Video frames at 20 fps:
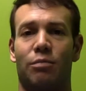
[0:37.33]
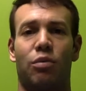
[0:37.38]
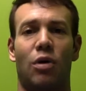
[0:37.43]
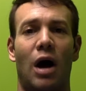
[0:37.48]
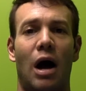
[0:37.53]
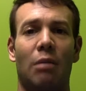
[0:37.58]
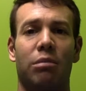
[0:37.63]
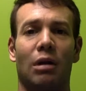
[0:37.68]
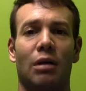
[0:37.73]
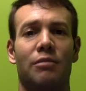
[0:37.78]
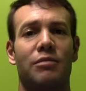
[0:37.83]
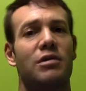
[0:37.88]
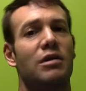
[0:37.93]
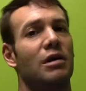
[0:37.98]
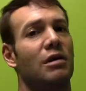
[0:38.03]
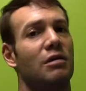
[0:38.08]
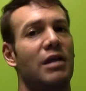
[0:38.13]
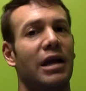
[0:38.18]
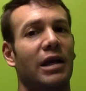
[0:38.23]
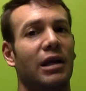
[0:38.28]
problems and
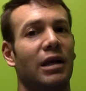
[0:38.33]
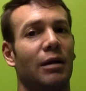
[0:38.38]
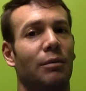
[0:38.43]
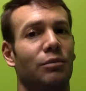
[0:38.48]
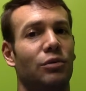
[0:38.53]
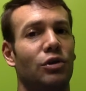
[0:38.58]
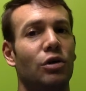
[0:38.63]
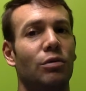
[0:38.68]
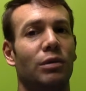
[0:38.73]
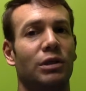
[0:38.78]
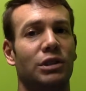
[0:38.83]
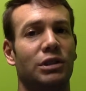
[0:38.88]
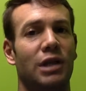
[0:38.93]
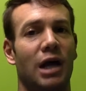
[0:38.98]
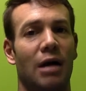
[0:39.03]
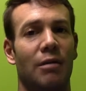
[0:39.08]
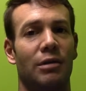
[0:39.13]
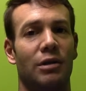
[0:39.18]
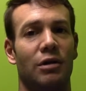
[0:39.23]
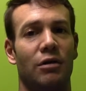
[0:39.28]
it's taking up too much
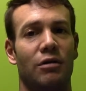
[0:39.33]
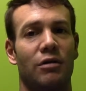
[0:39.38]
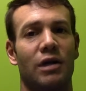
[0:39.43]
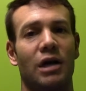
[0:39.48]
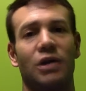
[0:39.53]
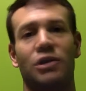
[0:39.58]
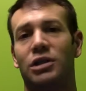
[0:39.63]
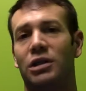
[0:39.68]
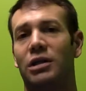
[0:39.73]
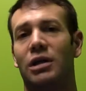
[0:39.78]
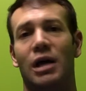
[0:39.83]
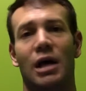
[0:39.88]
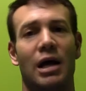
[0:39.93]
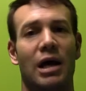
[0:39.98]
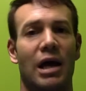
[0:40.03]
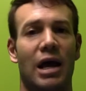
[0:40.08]
time in their session,